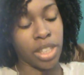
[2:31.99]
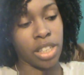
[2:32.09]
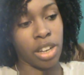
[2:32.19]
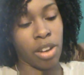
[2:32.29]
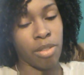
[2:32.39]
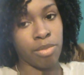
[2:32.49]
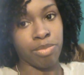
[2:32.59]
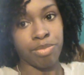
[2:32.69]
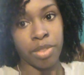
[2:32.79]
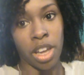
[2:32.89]
you know,
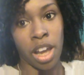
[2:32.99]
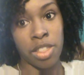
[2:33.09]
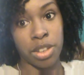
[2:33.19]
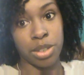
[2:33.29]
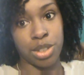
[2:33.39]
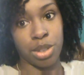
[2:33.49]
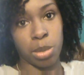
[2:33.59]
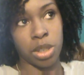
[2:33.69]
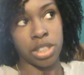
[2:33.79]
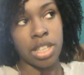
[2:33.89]
other
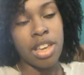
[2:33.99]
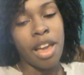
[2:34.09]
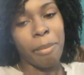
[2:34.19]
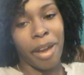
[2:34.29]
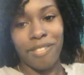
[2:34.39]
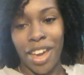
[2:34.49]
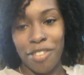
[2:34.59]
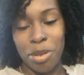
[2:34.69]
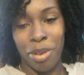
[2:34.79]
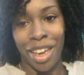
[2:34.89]
YouTubers. My
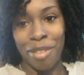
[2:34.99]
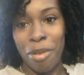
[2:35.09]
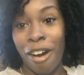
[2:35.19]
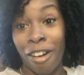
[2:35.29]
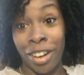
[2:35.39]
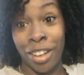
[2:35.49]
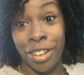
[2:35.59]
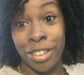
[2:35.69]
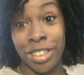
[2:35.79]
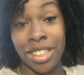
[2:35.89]
favorite being Mahogany
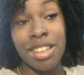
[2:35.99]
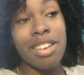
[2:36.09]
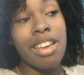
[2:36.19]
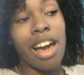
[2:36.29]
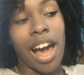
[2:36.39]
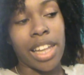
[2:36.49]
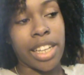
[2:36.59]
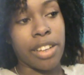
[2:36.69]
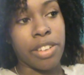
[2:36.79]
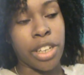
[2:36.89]
Curls. I
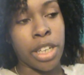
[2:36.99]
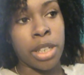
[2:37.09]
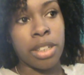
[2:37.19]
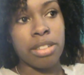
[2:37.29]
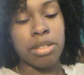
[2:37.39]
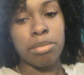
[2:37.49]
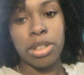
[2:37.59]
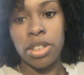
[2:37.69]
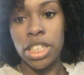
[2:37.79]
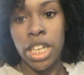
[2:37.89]
love her
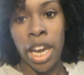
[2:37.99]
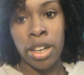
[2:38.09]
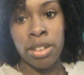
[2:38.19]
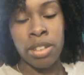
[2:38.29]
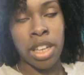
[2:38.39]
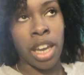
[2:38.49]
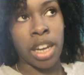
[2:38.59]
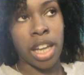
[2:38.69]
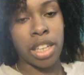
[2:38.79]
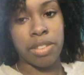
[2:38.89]
beauty channel
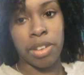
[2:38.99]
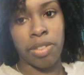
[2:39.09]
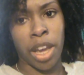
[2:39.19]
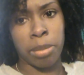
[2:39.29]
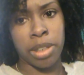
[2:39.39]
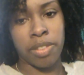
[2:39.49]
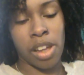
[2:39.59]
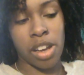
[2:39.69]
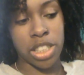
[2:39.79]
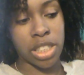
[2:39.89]
and I love her family
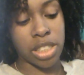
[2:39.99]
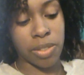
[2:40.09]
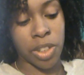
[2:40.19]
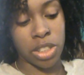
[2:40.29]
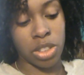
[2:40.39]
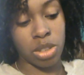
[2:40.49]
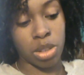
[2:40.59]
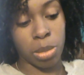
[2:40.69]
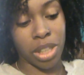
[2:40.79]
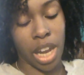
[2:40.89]
vlog. She's the first
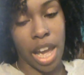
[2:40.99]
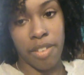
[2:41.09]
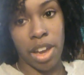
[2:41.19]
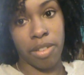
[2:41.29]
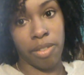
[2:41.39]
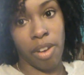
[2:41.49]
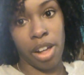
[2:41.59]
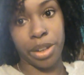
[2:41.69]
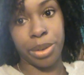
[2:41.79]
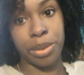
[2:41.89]
YouTuber that I've ever
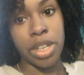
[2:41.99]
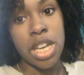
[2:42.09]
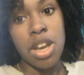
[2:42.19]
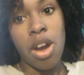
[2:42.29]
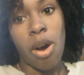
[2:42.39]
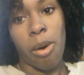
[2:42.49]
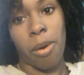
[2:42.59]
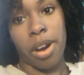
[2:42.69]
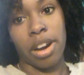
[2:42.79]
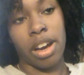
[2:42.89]
followed
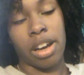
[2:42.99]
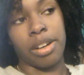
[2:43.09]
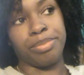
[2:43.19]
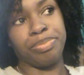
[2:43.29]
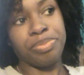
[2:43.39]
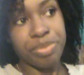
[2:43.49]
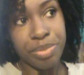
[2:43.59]
on um,